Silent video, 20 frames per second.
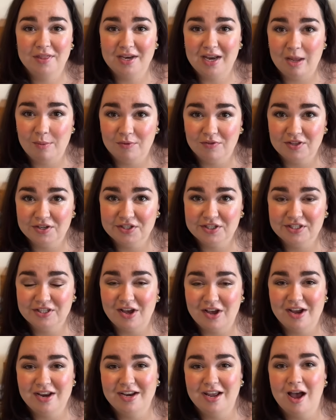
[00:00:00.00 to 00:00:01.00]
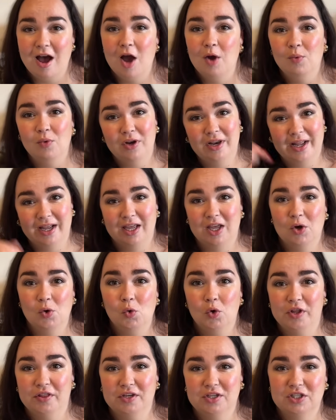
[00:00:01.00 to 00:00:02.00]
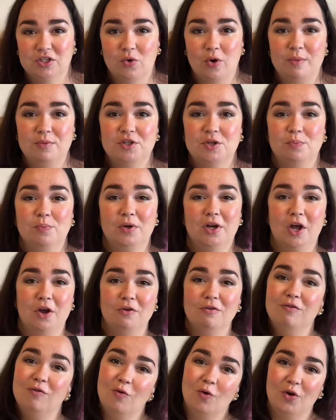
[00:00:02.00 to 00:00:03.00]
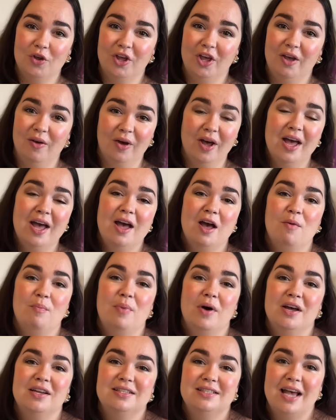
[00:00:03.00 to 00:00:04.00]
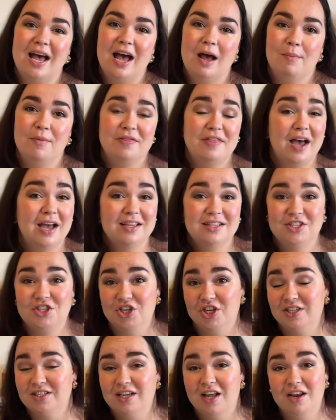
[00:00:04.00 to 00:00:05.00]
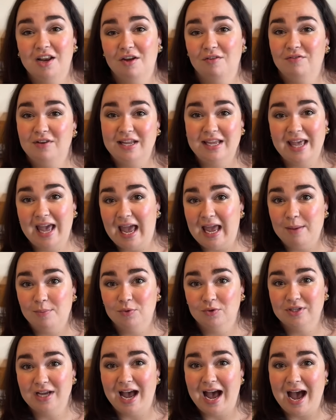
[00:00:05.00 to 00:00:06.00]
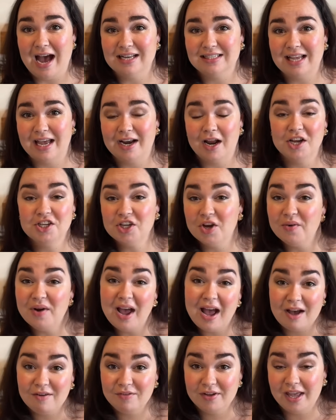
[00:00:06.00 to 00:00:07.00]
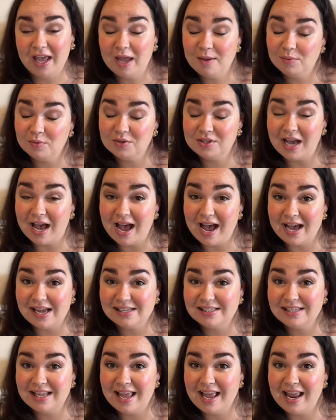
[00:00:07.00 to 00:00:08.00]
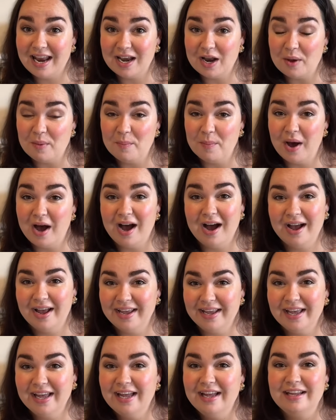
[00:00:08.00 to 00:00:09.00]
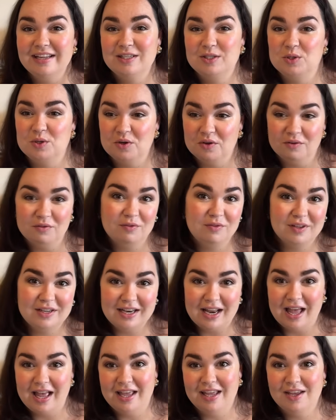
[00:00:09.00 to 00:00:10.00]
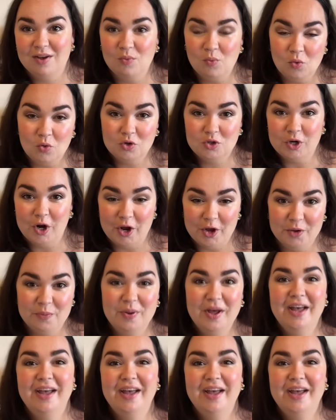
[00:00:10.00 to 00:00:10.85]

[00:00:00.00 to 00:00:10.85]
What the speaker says: name of the designer. I will link it all in the description below for you. But that is just a lovely cabled hat. And I don't have a cabled hat in my sort of like wardrobe,